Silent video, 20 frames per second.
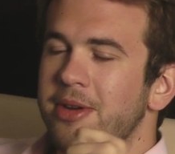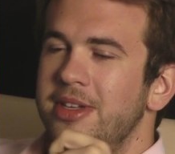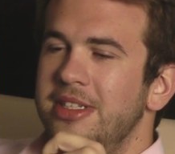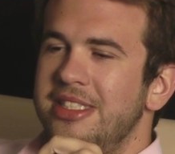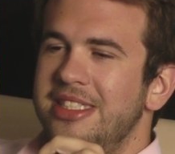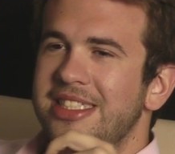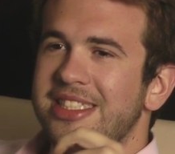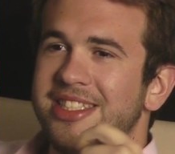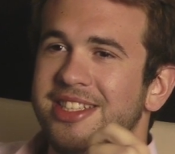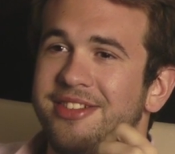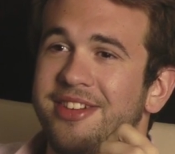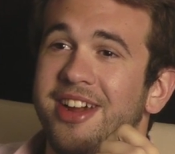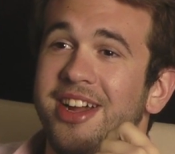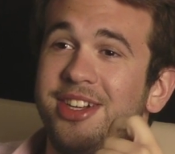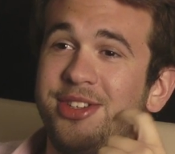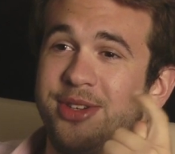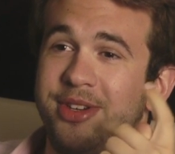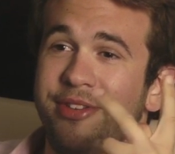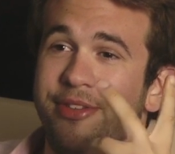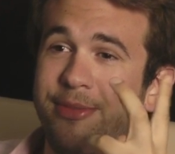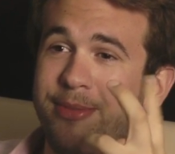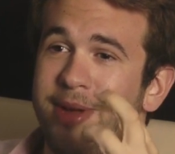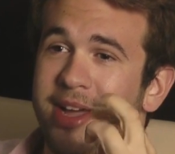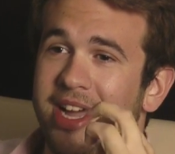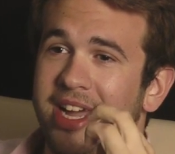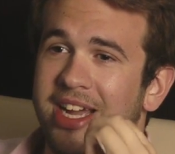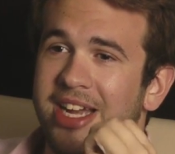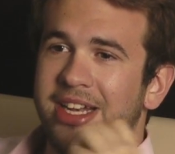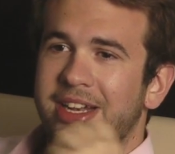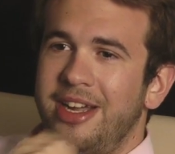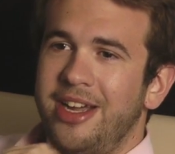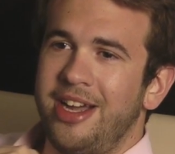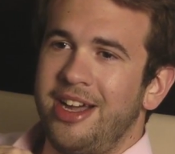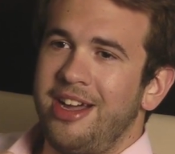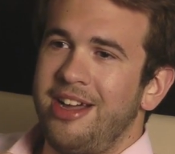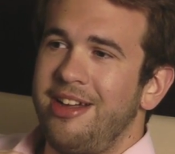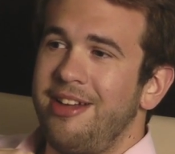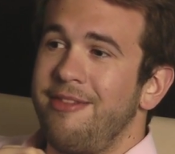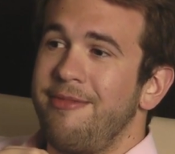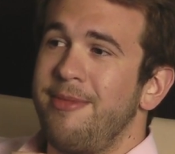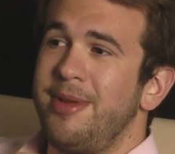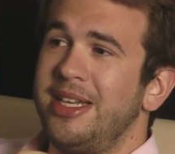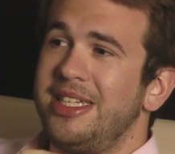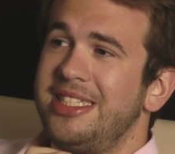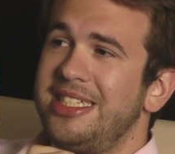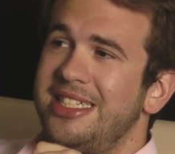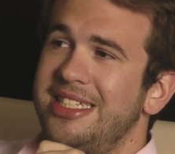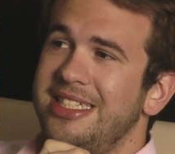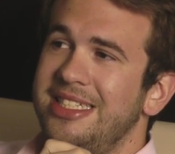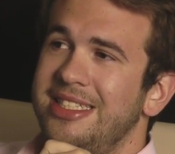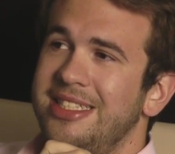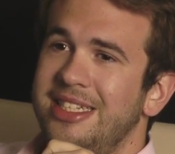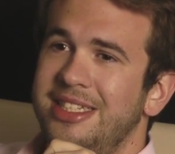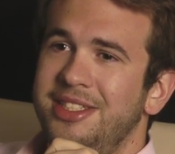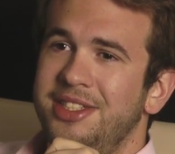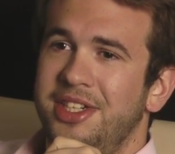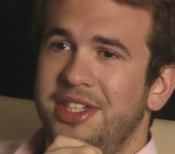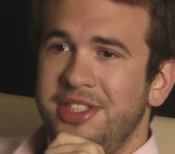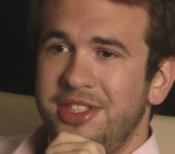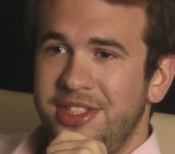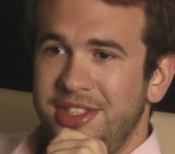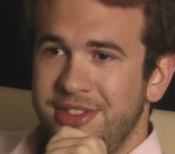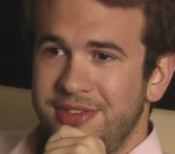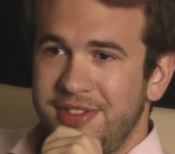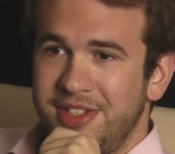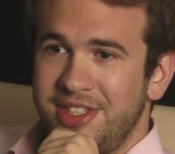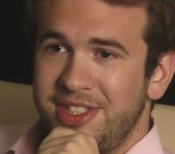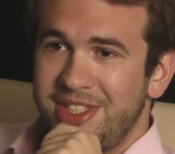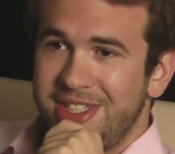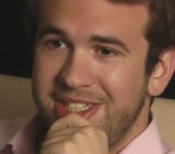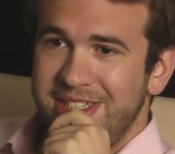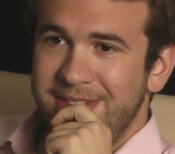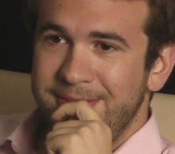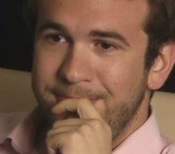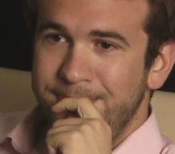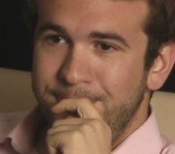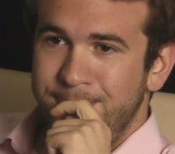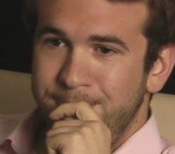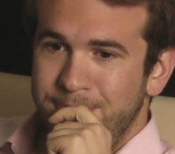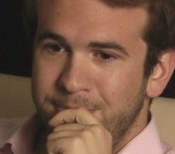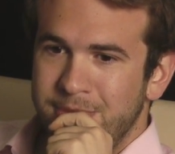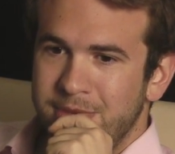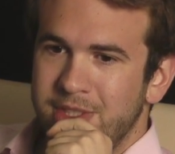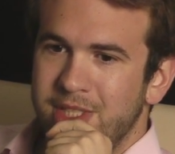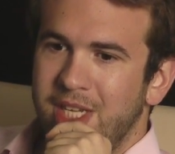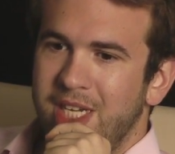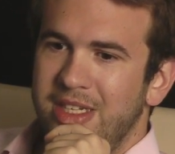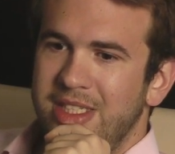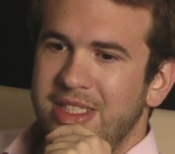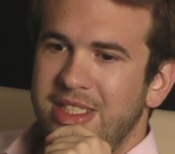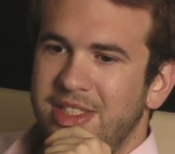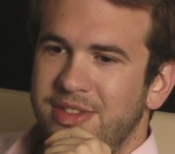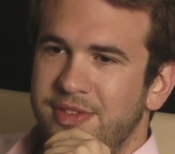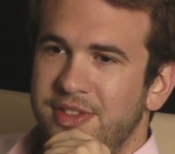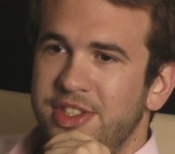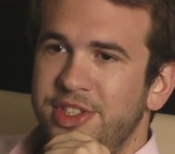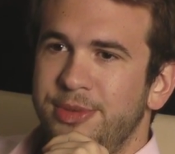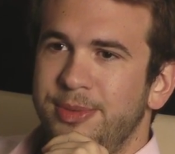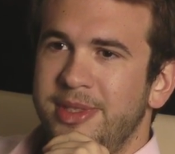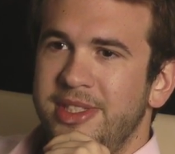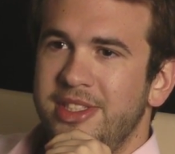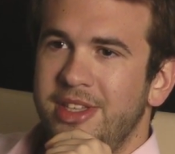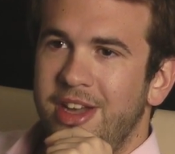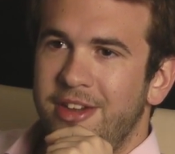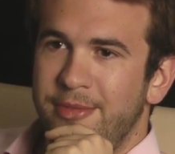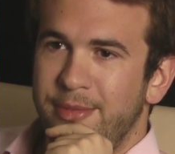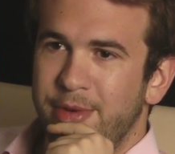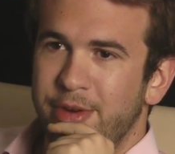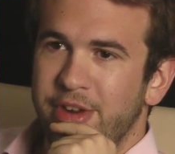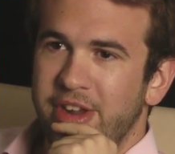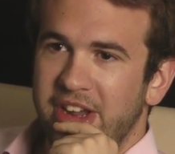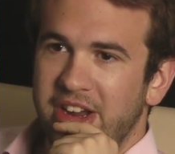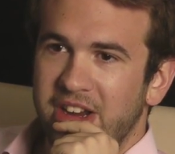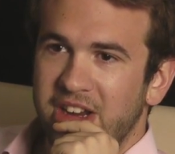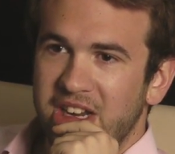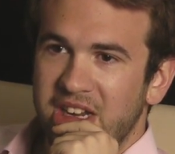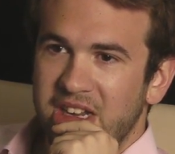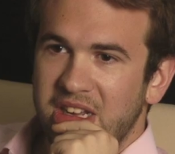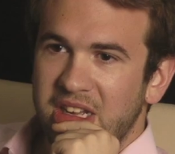Well, since I graduated from Hyde, I've been attending St. John's University. I just finished my sophomore year.